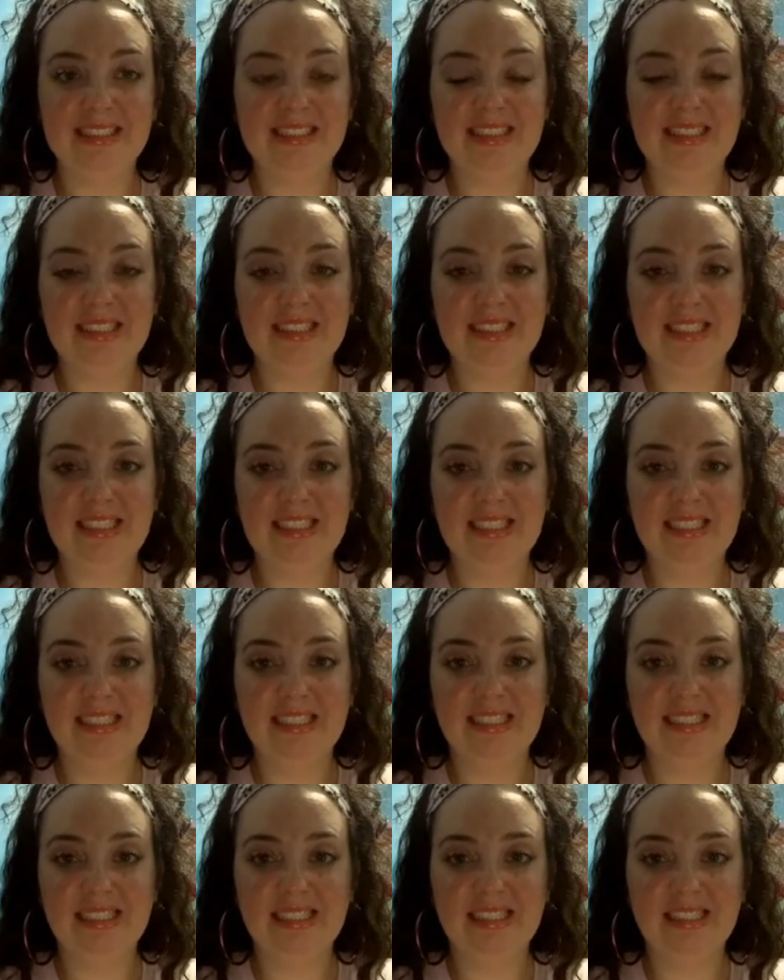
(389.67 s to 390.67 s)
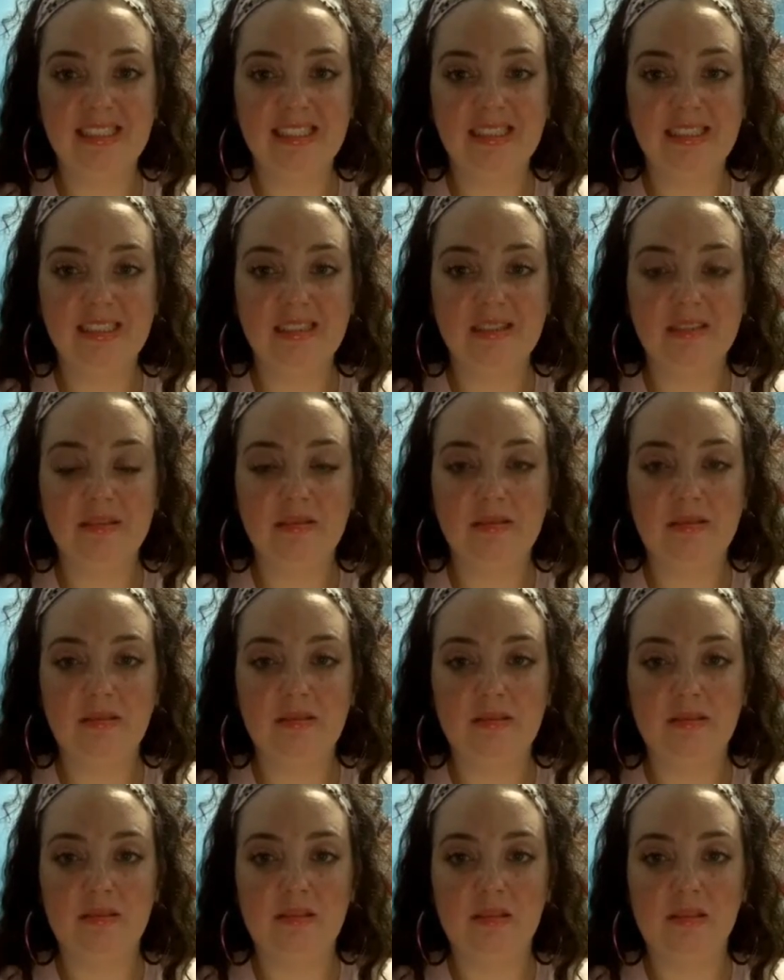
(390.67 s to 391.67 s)

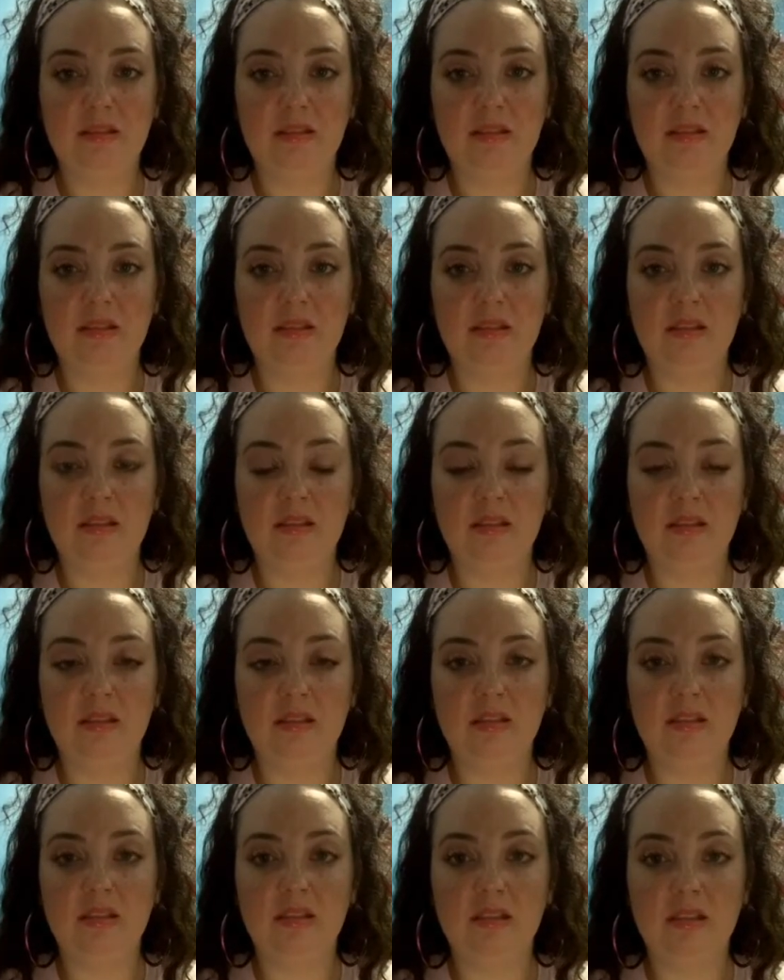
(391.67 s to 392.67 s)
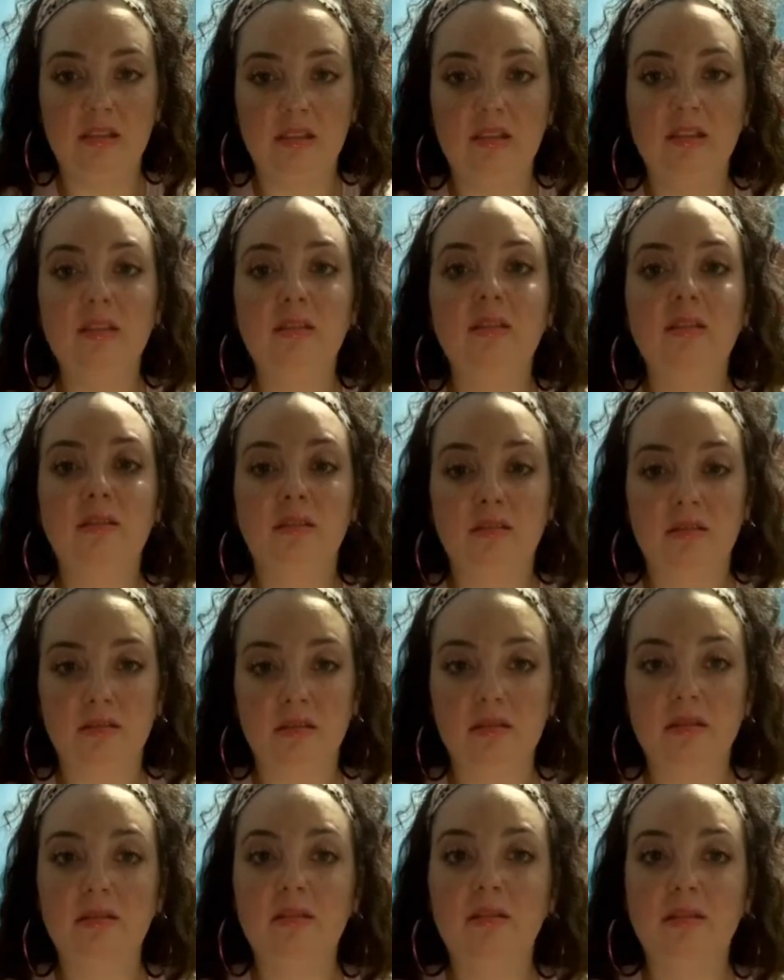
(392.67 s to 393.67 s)

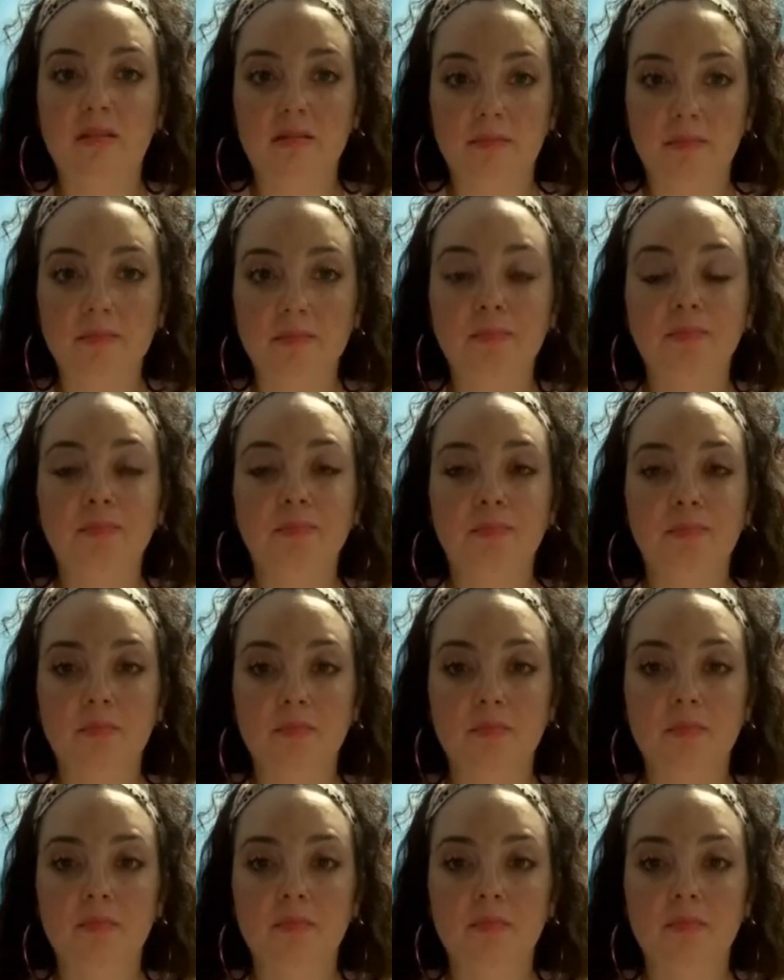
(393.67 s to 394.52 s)
This person isn't speaking.